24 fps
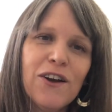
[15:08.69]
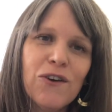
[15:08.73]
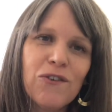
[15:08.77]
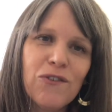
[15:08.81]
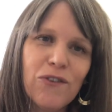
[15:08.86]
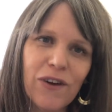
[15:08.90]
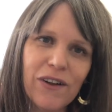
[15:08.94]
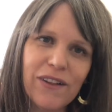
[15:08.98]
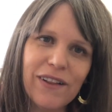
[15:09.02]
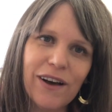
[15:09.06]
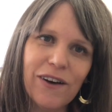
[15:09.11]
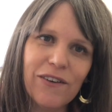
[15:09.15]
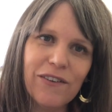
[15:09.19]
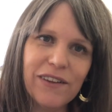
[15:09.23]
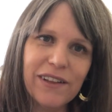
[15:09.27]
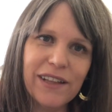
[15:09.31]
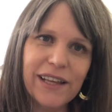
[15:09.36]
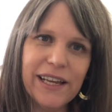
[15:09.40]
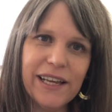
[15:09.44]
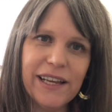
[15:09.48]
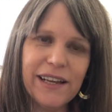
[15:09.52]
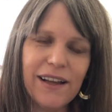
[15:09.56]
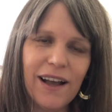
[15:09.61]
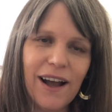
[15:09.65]
rollout
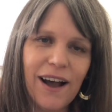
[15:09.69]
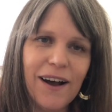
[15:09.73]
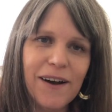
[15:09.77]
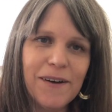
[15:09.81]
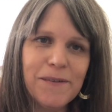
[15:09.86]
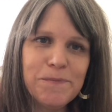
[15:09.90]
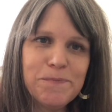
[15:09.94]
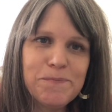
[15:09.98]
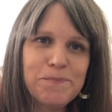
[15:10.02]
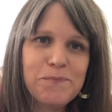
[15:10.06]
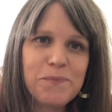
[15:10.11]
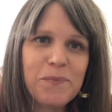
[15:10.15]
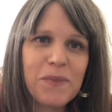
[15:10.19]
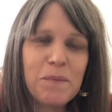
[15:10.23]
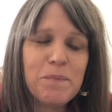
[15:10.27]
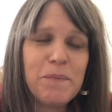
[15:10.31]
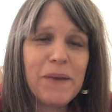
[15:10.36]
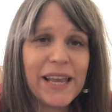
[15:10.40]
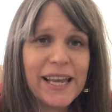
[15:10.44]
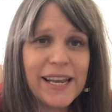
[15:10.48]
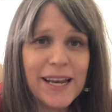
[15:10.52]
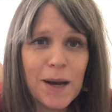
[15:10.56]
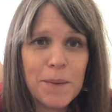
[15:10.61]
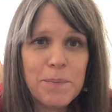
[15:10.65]
really
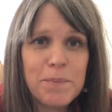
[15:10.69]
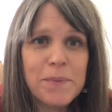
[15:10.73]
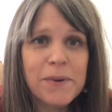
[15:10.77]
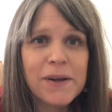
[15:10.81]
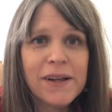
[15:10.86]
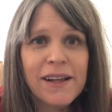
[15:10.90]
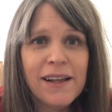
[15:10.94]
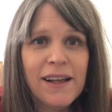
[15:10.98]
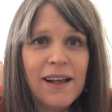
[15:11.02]
picking up,